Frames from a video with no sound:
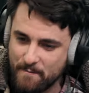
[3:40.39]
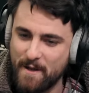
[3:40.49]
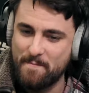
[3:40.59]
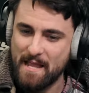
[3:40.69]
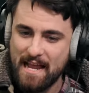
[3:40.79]

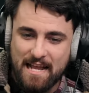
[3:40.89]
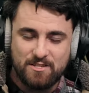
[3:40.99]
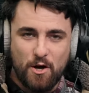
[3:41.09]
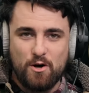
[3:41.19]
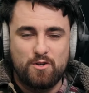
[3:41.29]
But
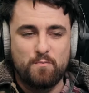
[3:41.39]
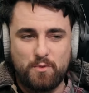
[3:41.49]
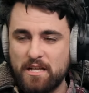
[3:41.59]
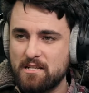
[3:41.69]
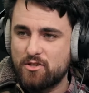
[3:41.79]
it's all
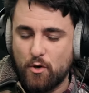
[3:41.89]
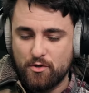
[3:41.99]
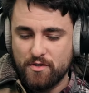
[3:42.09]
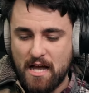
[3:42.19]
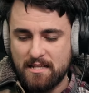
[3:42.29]
complete and
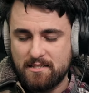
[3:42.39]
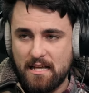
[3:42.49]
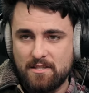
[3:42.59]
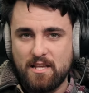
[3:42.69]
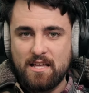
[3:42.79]
total
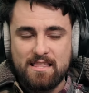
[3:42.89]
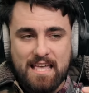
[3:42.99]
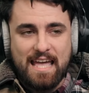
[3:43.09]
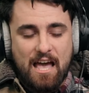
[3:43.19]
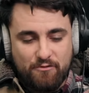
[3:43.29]
nonsense.
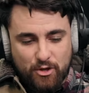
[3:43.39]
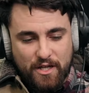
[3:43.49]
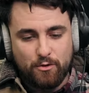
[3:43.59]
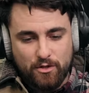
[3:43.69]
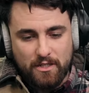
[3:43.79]
They have
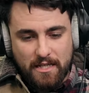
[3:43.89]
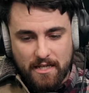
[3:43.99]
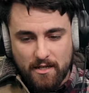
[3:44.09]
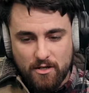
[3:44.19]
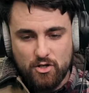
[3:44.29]

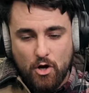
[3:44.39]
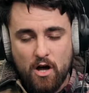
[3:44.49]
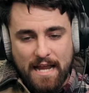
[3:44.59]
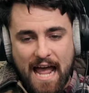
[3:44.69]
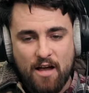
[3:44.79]
literally
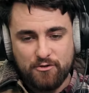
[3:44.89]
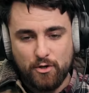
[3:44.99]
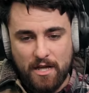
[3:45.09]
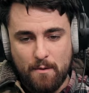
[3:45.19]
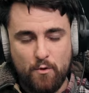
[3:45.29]
gone
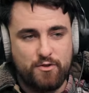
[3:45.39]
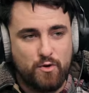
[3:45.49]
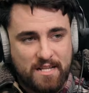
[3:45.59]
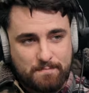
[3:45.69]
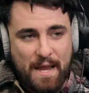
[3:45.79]
after him with
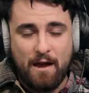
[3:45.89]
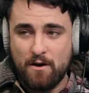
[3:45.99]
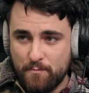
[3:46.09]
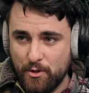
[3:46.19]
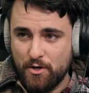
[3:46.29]

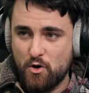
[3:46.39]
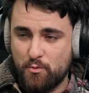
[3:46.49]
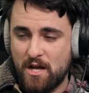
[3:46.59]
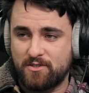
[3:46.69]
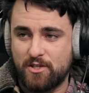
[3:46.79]
transparent political
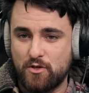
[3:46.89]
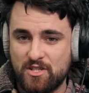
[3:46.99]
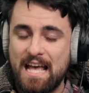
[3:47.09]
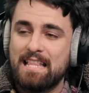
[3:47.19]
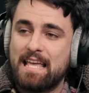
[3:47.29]

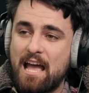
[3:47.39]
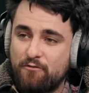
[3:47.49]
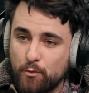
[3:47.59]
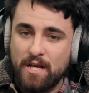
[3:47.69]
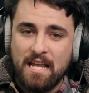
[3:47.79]
prosecutions. They
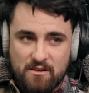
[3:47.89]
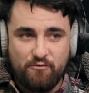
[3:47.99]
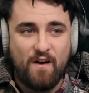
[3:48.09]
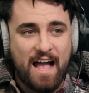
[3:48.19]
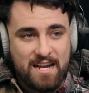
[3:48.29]
have
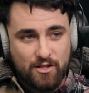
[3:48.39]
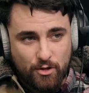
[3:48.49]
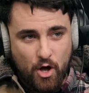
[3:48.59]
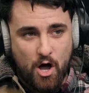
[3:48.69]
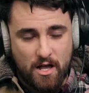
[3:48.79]
redefined
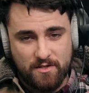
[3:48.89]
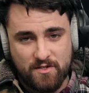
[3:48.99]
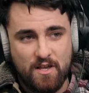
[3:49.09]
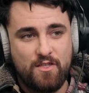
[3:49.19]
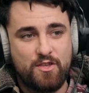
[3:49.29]

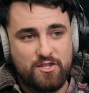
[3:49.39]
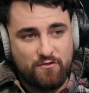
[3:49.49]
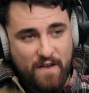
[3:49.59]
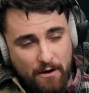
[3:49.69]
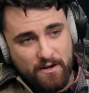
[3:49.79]
laws, the
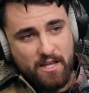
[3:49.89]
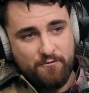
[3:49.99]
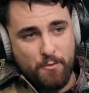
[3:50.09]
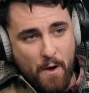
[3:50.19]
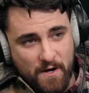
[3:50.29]
severity
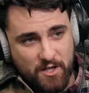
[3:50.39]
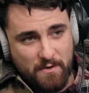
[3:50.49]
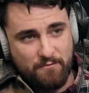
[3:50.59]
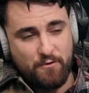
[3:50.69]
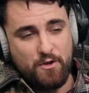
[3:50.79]
of the
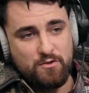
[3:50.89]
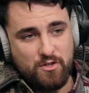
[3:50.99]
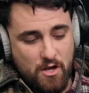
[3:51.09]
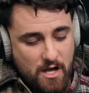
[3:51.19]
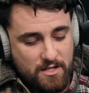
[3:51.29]
punishment for
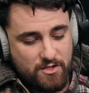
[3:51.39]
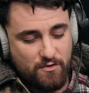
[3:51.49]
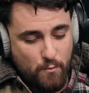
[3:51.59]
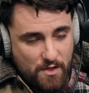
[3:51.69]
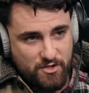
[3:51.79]
those laws
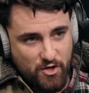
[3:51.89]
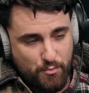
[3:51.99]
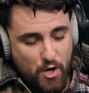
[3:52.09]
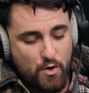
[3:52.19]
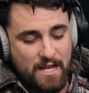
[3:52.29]
once they're
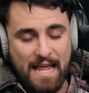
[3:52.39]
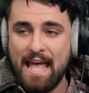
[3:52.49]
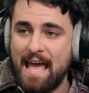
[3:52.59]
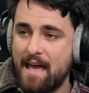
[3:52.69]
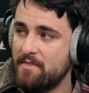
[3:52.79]
broken,
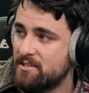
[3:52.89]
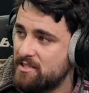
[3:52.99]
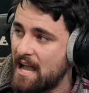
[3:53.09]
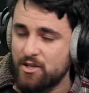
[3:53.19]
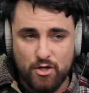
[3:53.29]
and the
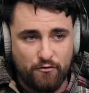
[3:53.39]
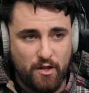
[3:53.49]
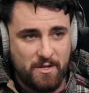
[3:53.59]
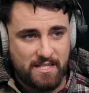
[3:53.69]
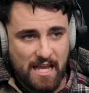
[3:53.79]
statute of
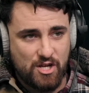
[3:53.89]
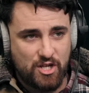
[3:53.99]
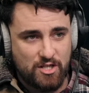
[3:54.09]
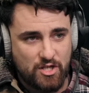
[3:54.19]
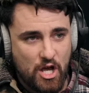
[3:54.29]

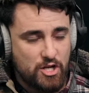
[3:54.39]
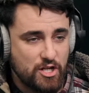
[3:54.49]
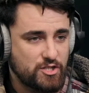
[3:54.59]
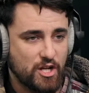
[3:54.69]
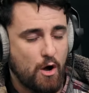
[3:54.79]
limitations
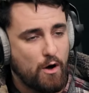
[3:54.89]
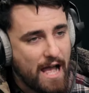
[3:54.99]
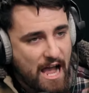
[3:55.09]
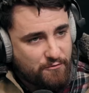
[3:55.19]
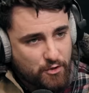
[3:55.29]
just to go
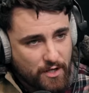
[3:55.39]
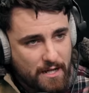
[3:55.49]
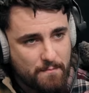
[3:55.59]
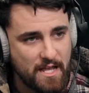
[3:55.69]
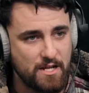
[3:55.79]
after
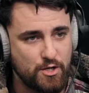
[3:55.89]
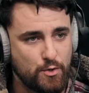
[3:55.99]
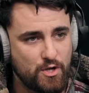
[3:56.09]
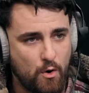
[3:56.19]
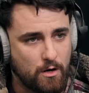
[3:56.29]
him in
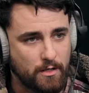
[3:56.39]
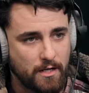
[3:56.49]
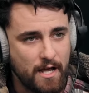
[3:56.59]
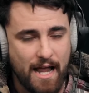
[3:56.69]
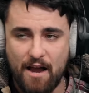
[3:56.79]
New
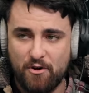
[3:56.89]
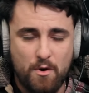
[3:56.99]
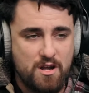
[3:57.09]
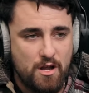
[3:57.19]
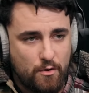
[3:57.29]
York.
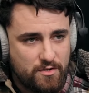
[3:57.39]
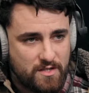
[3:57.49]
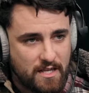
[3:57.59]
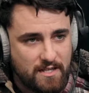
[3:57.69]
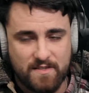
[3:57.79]
Everyone Everyone
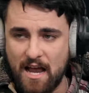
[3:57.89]
knows this.